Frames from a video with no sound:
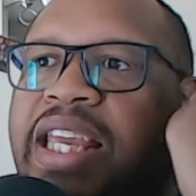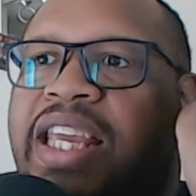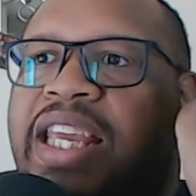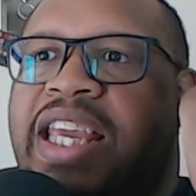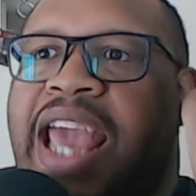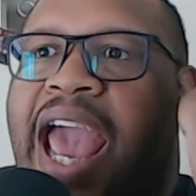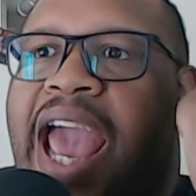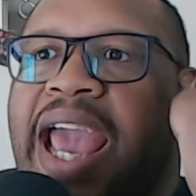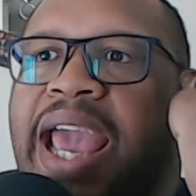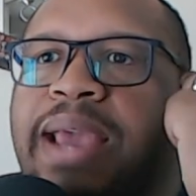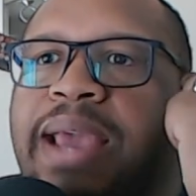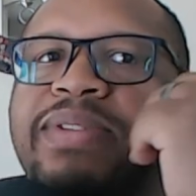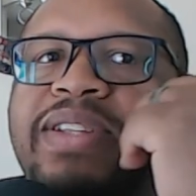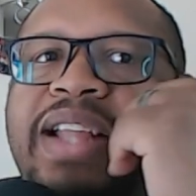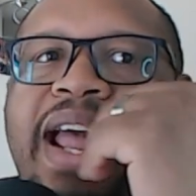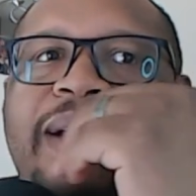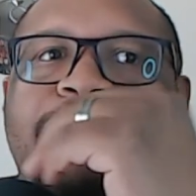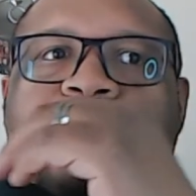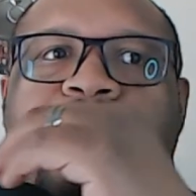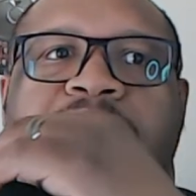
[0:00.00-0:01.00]
Games
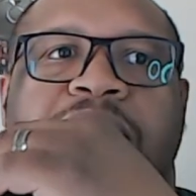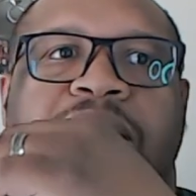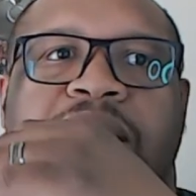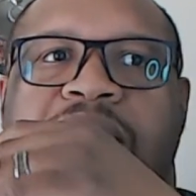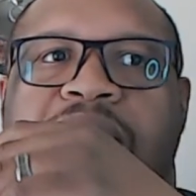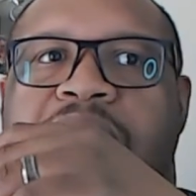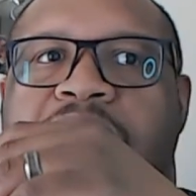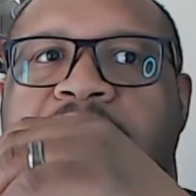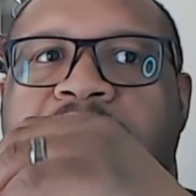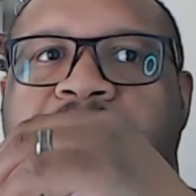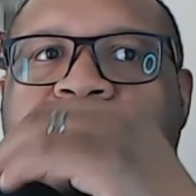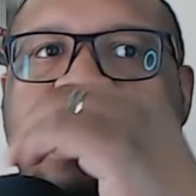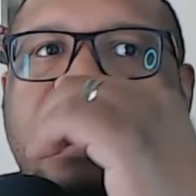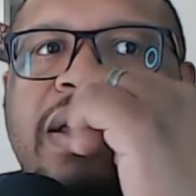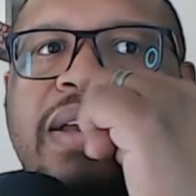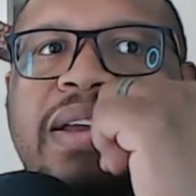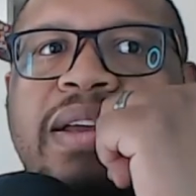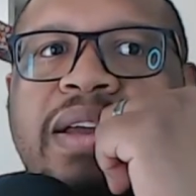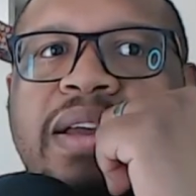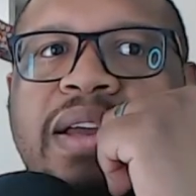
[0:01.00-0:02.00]
that we need
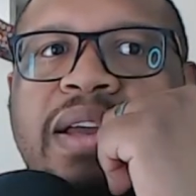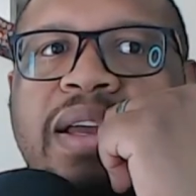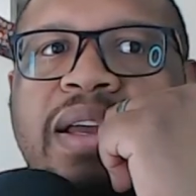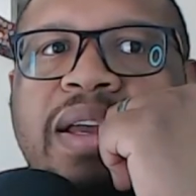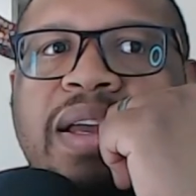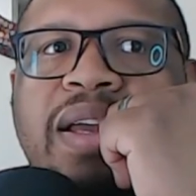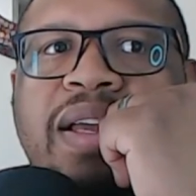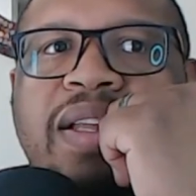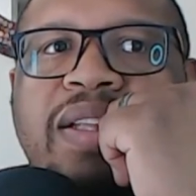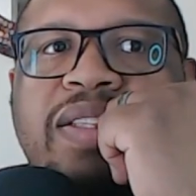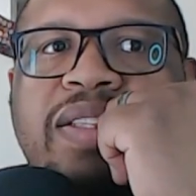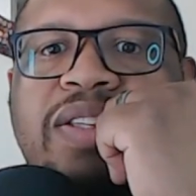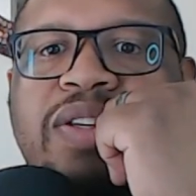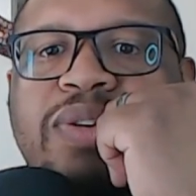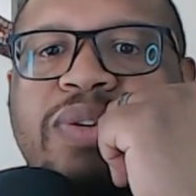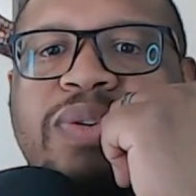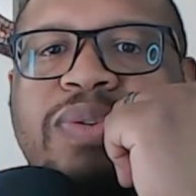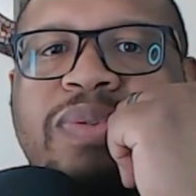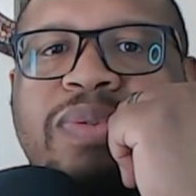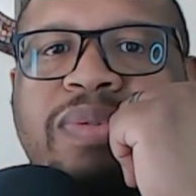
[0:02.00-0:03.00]

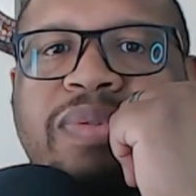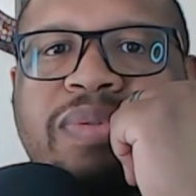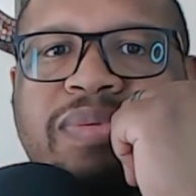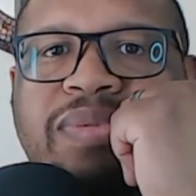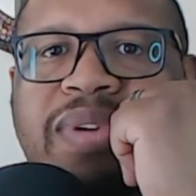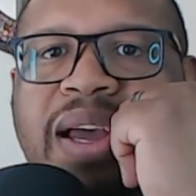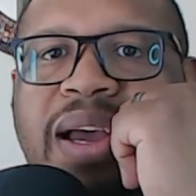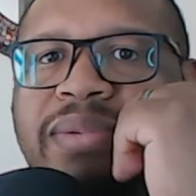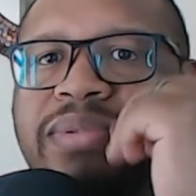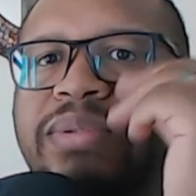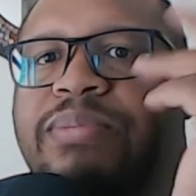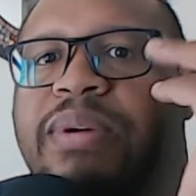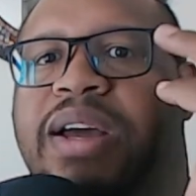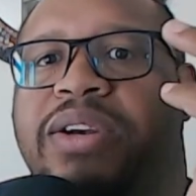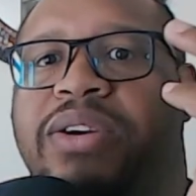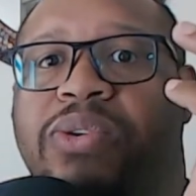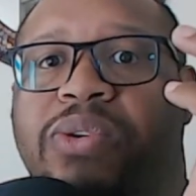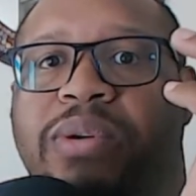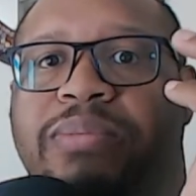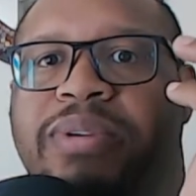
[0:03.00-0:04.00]
to. That was my
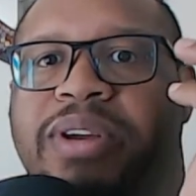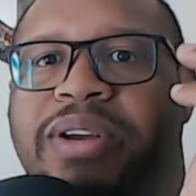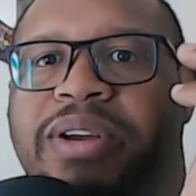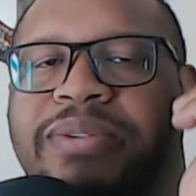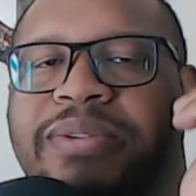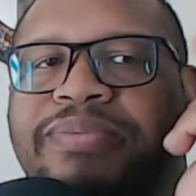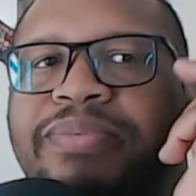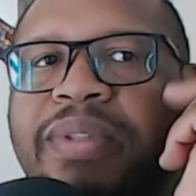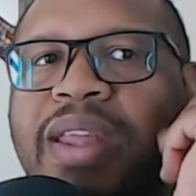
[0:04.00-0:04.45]
doorbell.